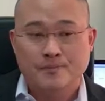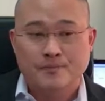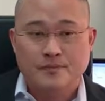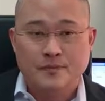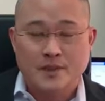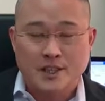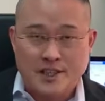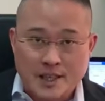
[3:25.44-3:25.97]

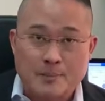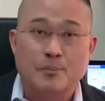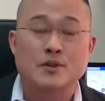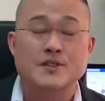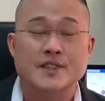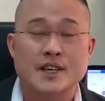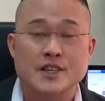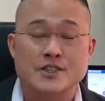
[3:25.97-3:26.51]
in their
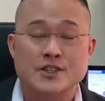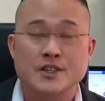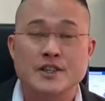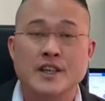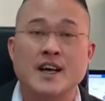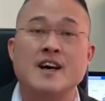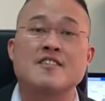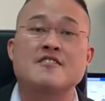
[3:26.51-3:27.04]
possession
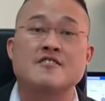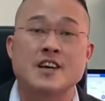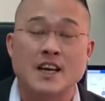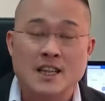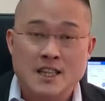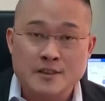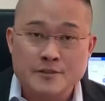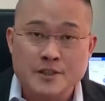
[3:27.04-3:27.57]
that are
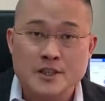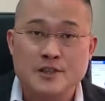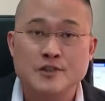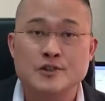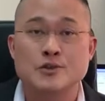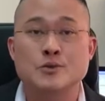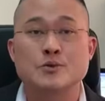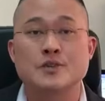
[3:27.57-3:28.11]

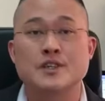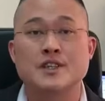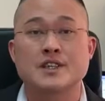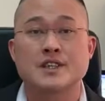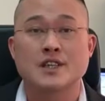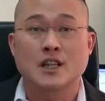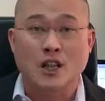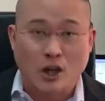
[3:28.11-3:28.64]
relevant to
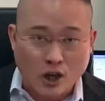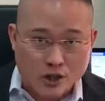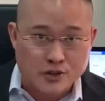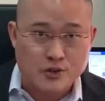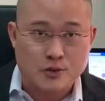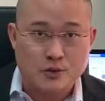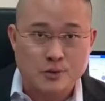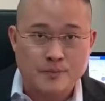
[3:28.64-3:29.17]
the
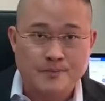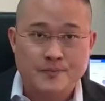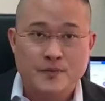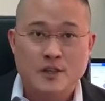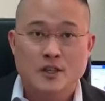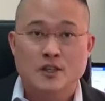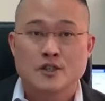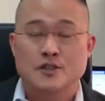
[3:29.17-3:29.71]
lawsuit.
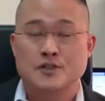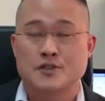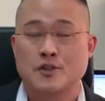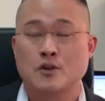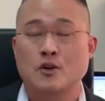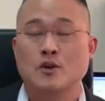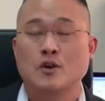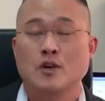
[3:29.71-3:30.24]

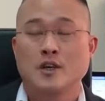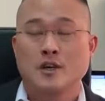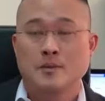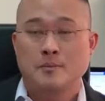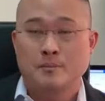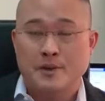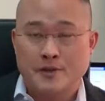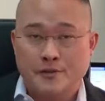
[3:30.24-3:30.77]
So,
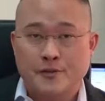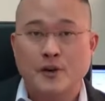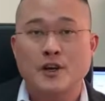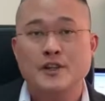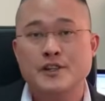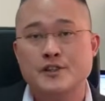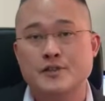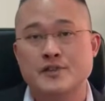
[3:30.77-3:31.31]
before
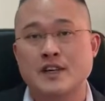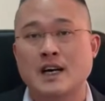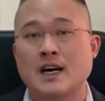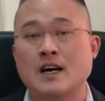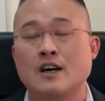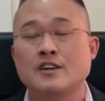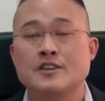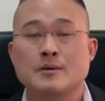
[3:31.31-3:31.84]
the
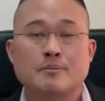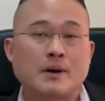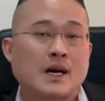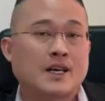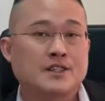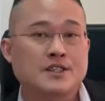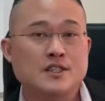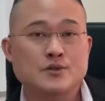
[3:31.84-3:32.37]
trial, the
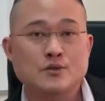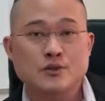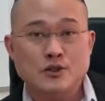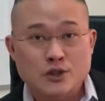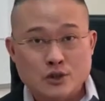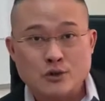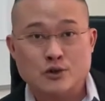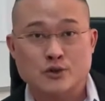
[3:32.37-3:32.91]
parties would
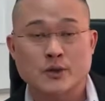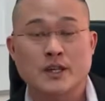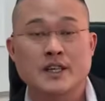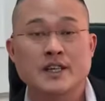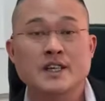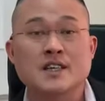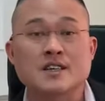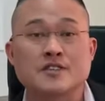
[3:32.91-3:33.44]

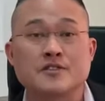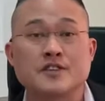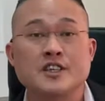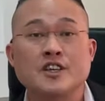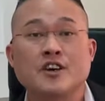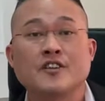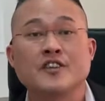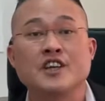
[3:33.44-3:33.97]
usually agree
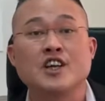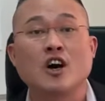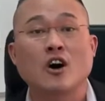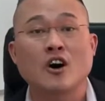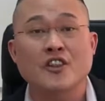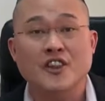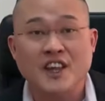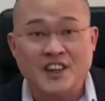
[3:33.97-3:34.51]
on the
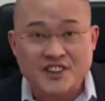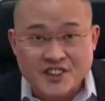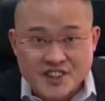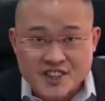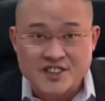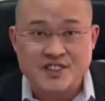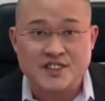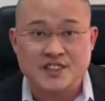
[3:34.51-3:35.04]

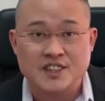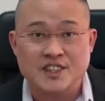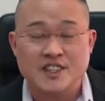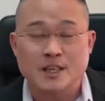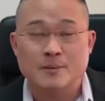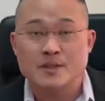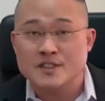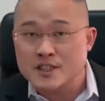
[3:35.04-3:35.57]
authenticity,
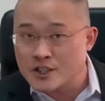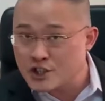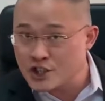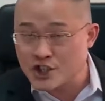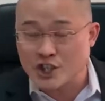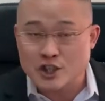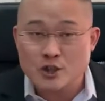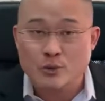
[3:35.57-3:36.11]
that means the
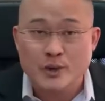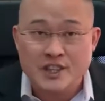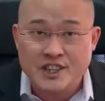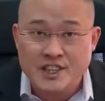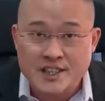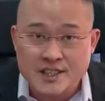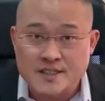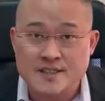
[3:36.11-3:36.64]

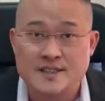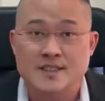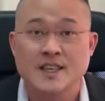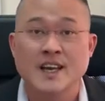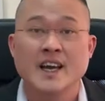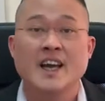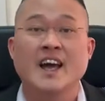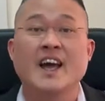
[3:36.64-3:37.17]
genuineness,
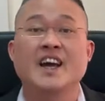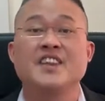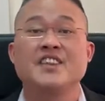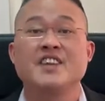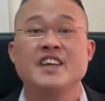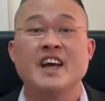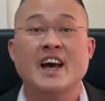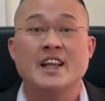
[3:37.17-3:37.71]
and
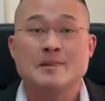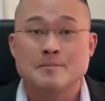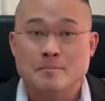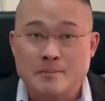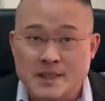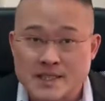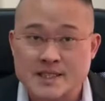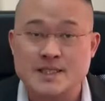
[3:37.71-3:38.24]
the
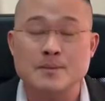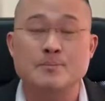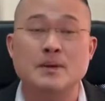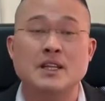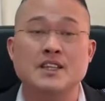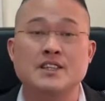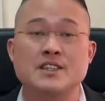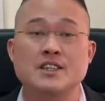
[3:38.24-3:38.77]

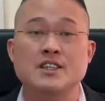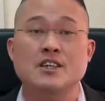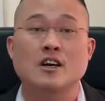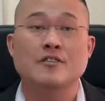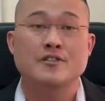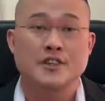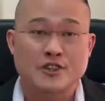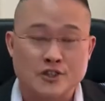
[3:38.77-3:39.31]
admissibility
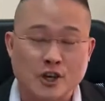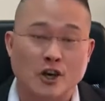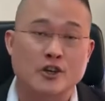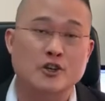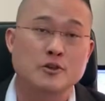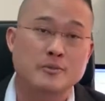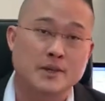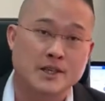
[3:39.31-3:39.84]
of the
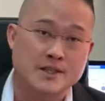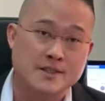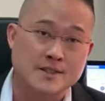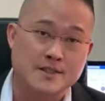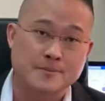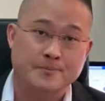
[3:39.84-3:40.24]
documents.